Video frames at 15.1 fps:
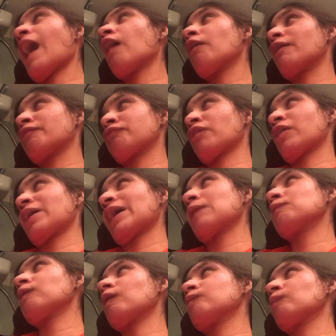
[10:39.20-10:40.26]
if you're
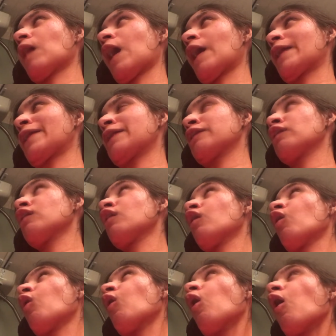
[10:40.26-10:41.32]
able-bodied
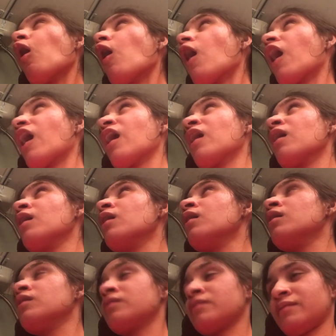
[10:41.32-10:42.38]
or
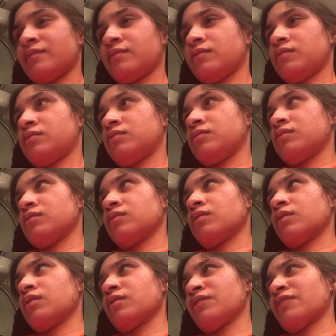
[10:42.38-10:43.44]

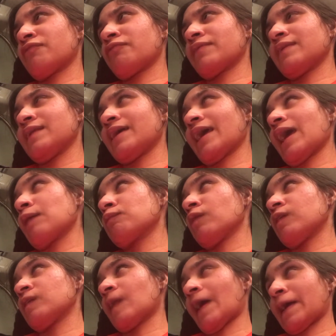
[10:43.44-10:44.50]
differently
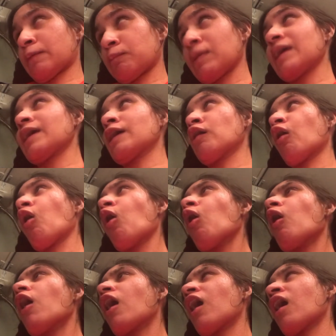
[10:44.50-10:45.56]
abled like me,
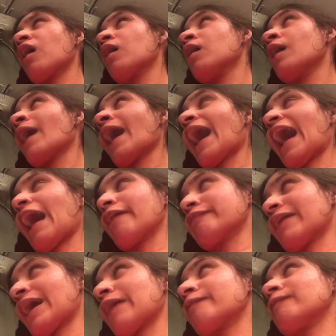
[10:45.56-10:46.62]
or have
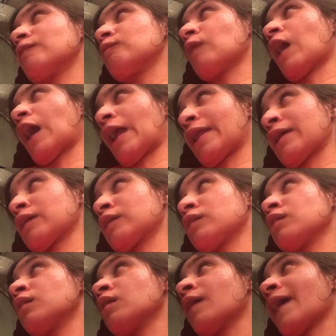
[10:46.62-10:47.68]
able-bodied
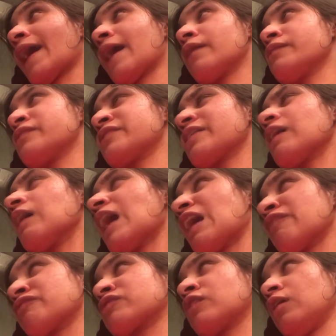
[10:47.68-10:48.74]
and still
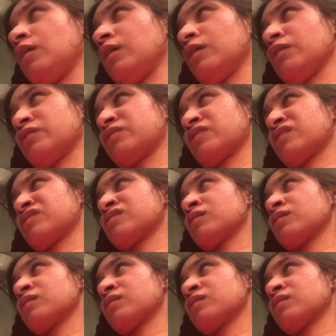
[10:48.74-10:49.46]
have scoliosis,